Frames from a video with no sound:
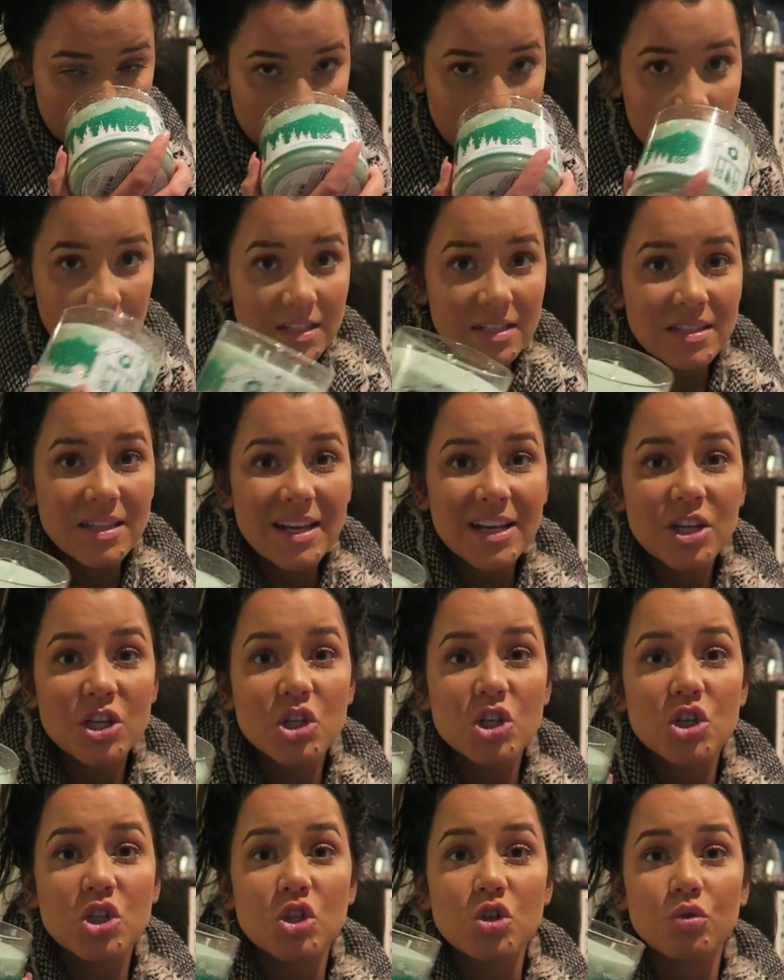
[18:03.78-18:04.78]
This is like
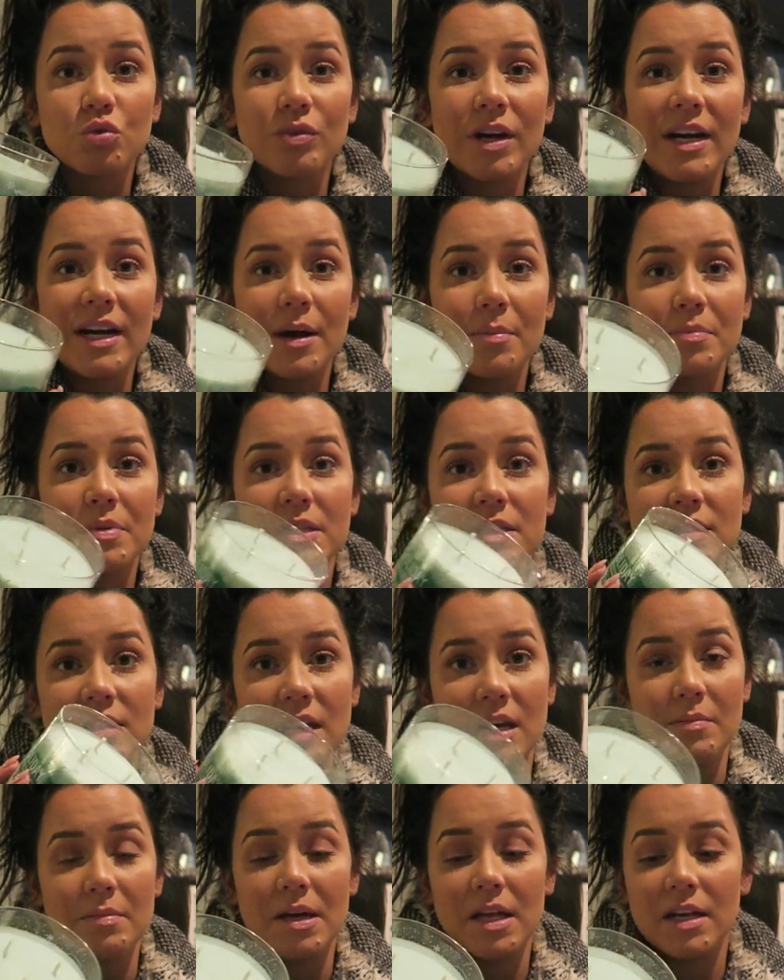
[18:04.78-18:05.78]
straight up
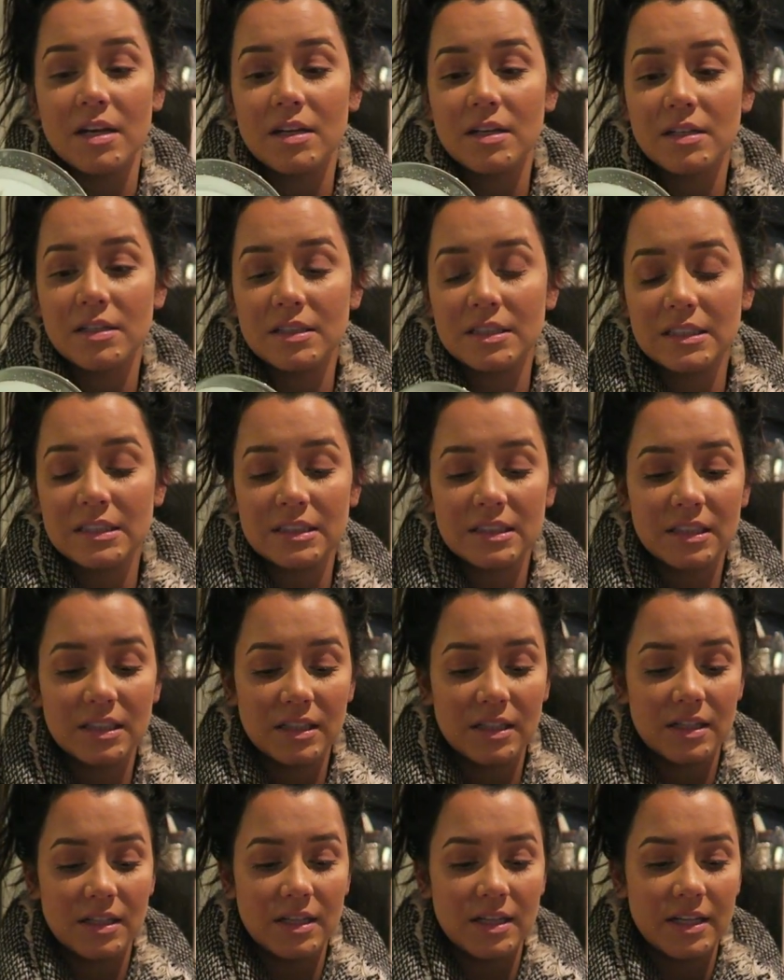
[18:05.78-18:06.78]
cinnamon.
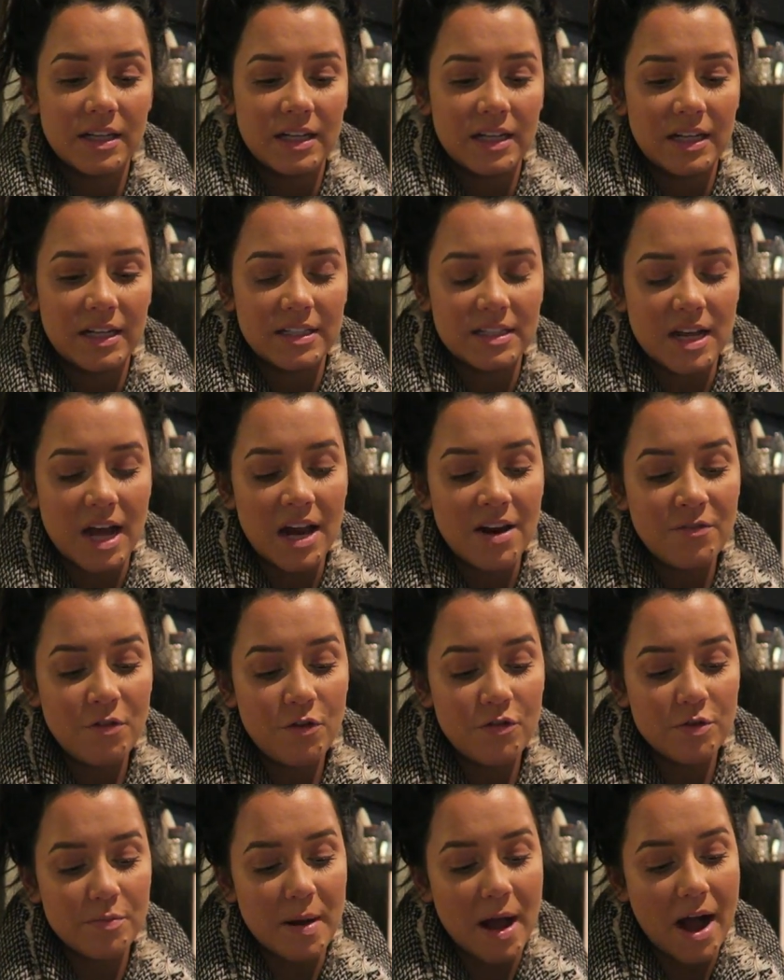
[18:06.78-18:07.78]
It's kind of
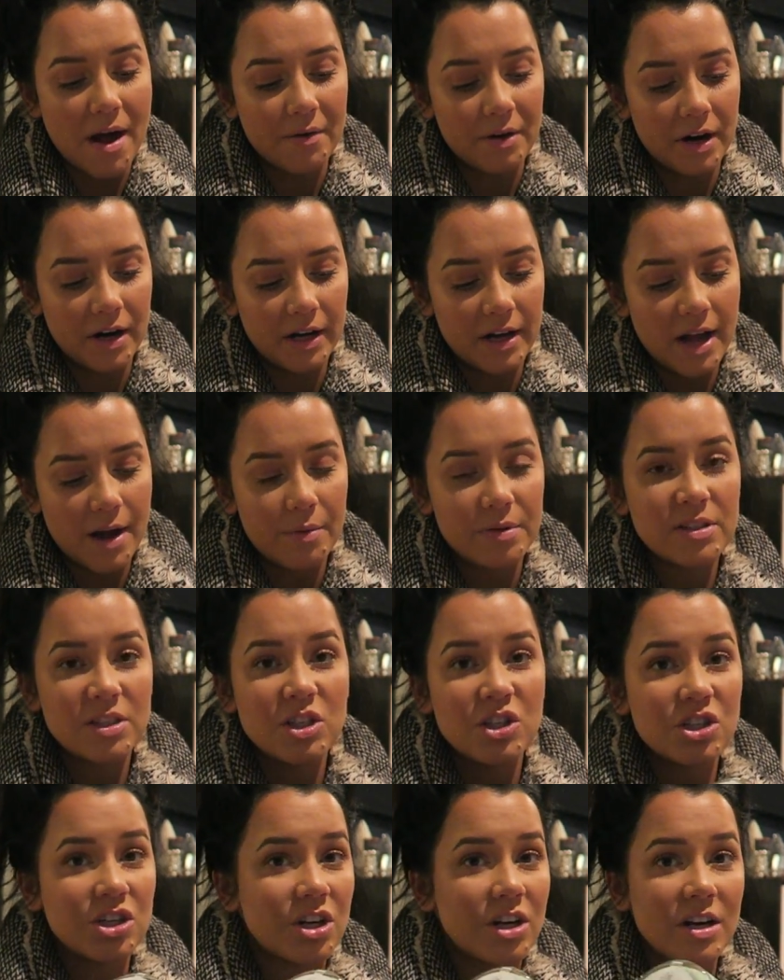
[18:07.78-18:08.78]
overpowering. I
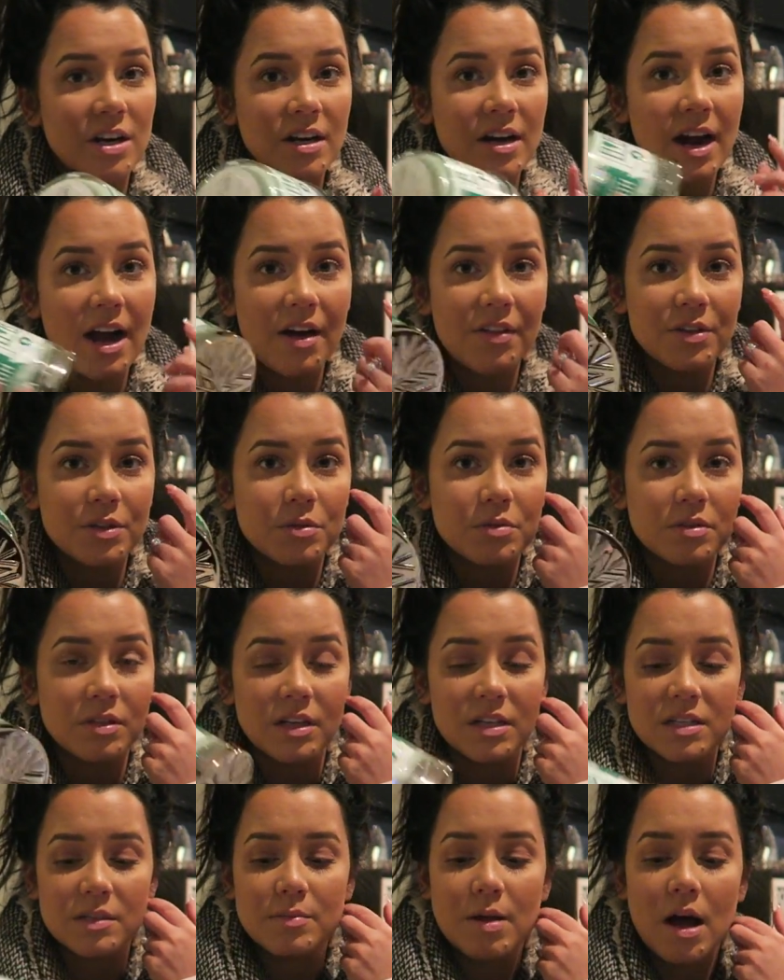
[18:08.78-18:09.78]
wasn't sure how this was
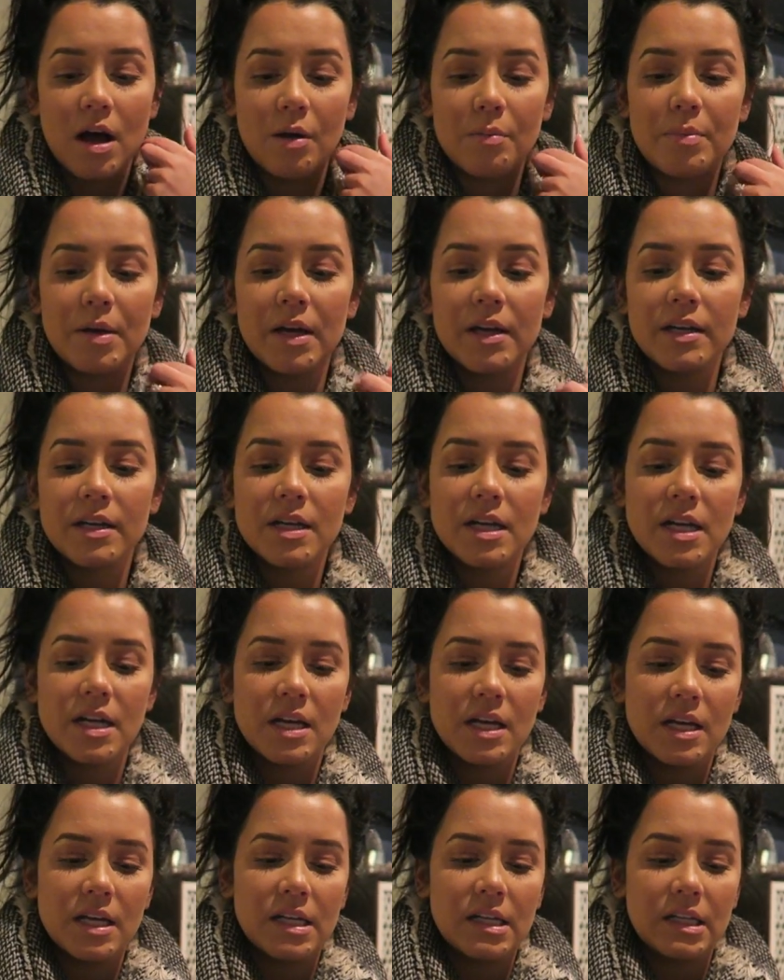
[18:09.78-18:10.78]
gonna smell, but
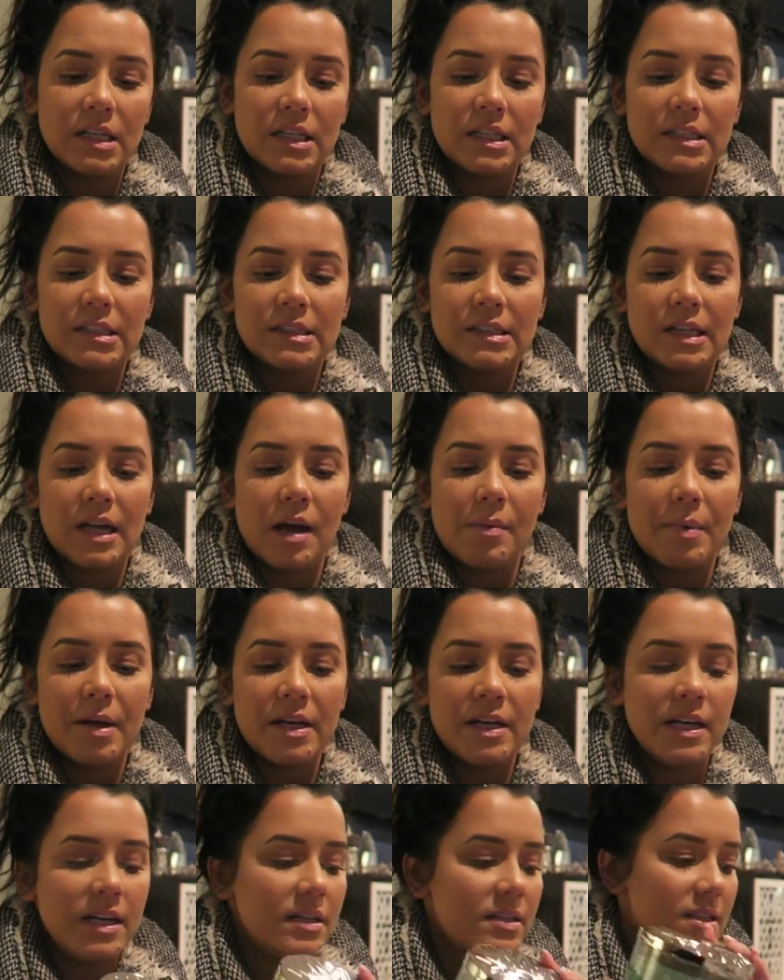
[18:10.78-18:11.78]
I
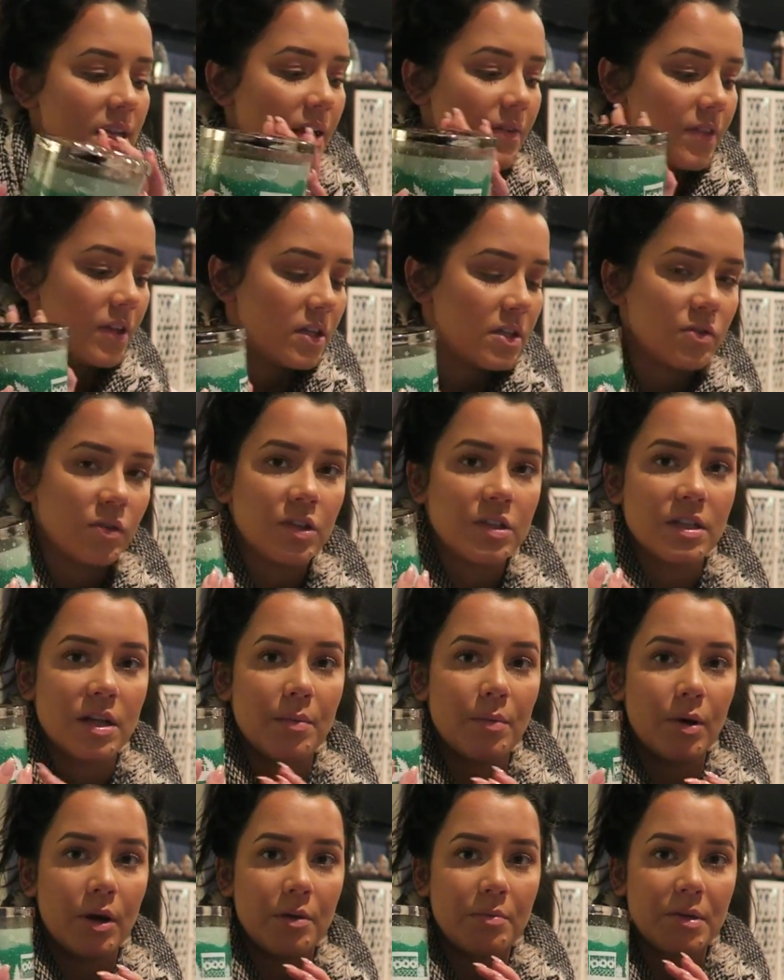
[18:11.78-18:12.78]
might need to save this for
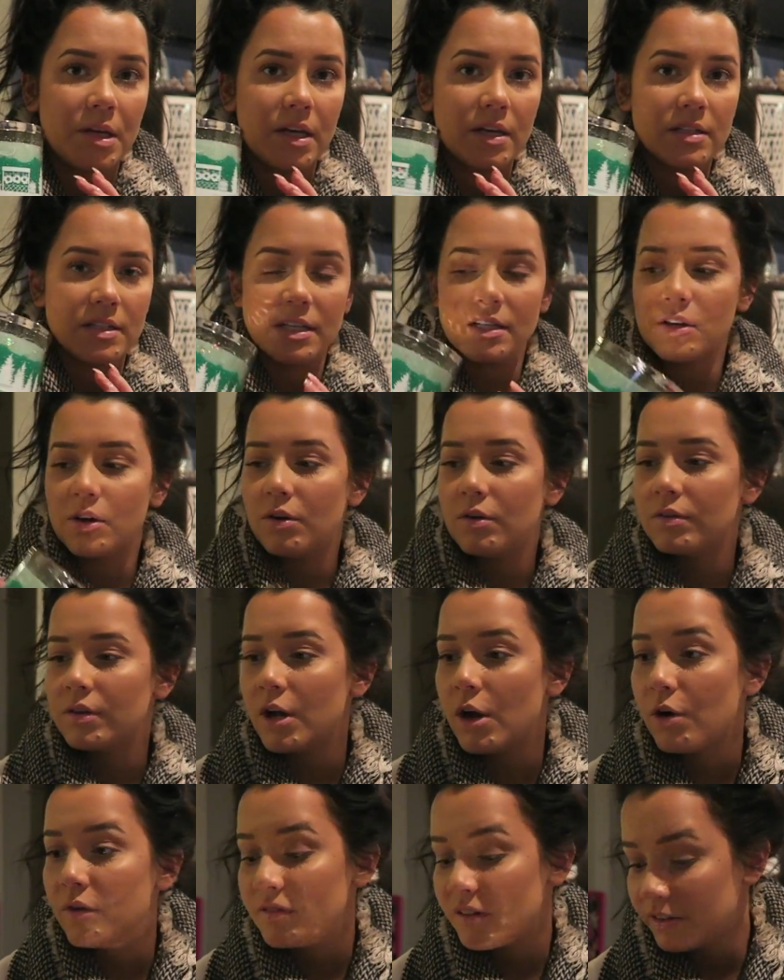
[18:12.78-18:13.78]
someone because I don't
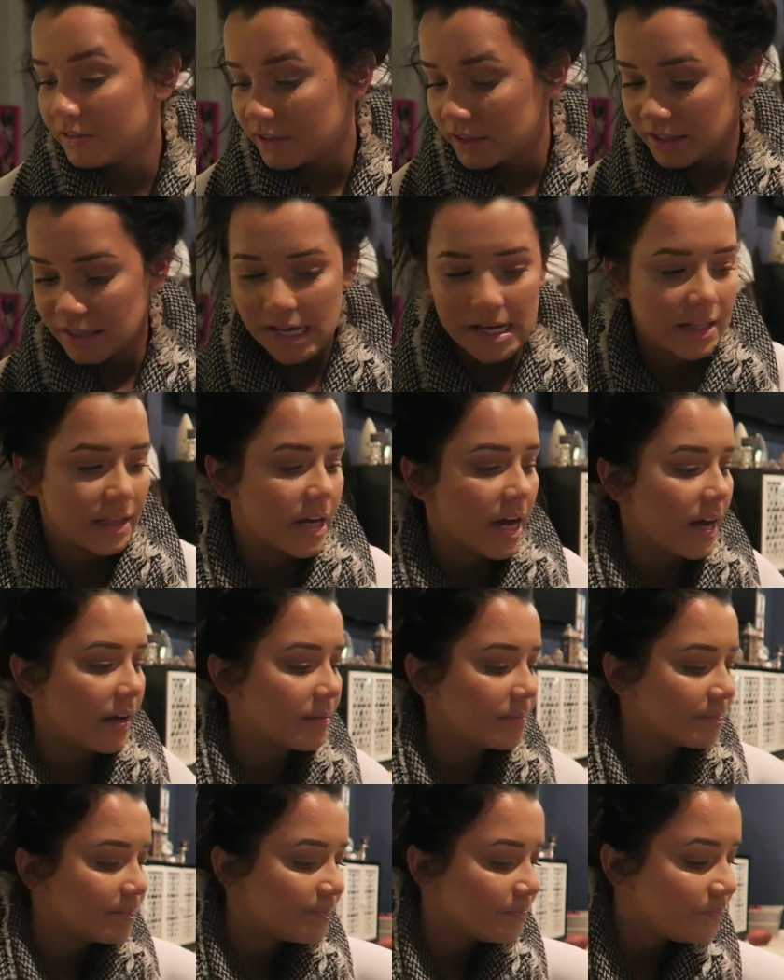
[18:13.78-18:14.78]
know if I really like
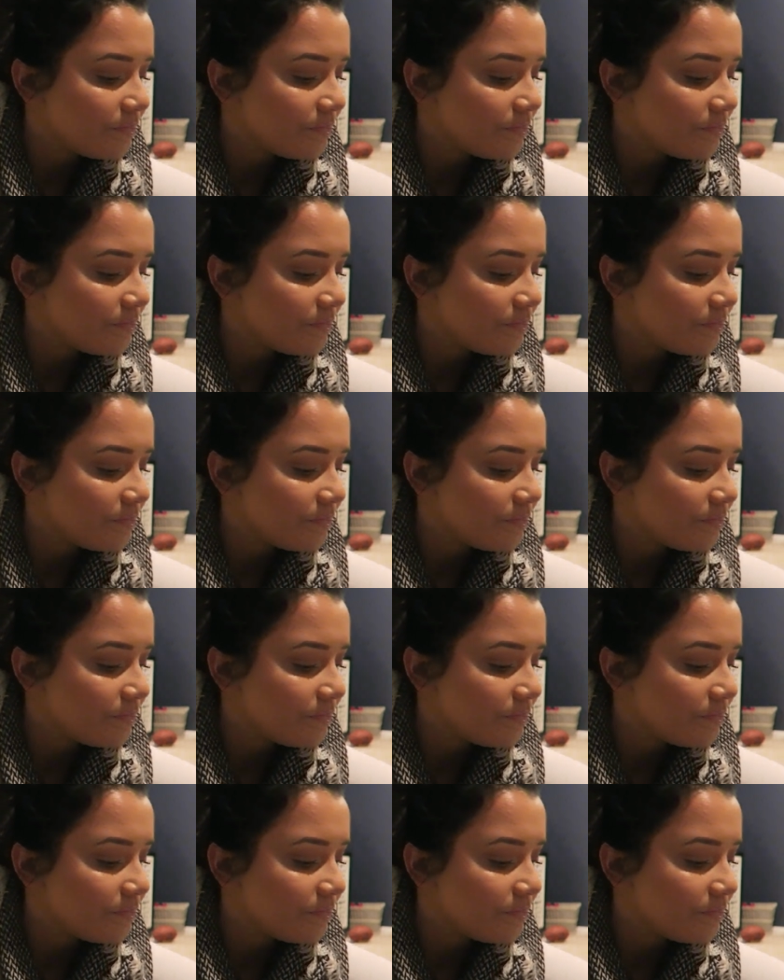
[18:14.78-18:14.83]
that.